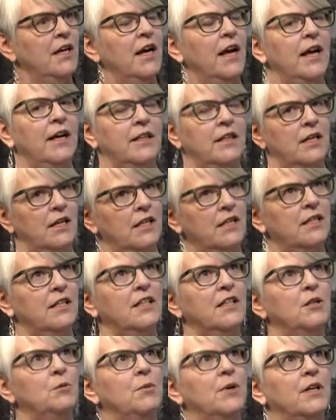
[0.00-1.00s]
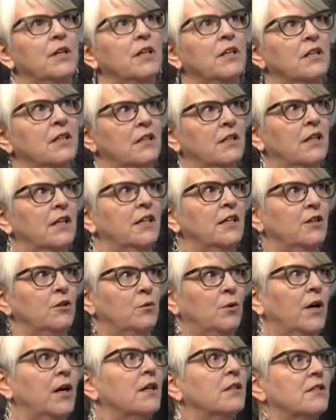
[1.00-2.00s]
And then I think about it and then I get
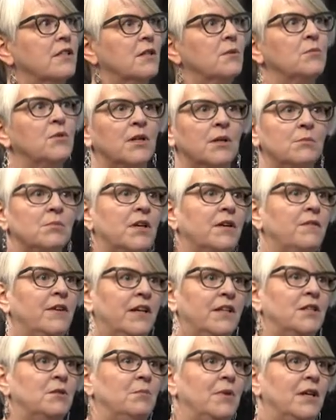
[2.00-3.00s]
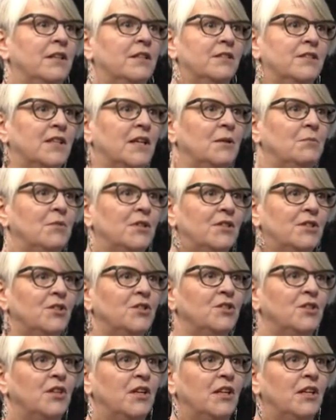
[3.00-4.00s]
quiet. And sometimes I've had to make the same
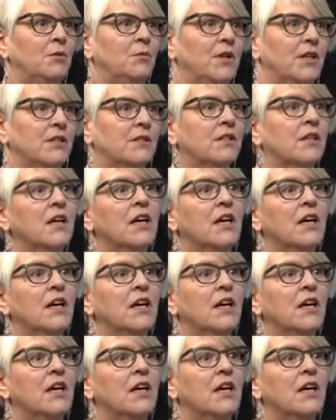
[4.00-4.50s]
decision, anyways.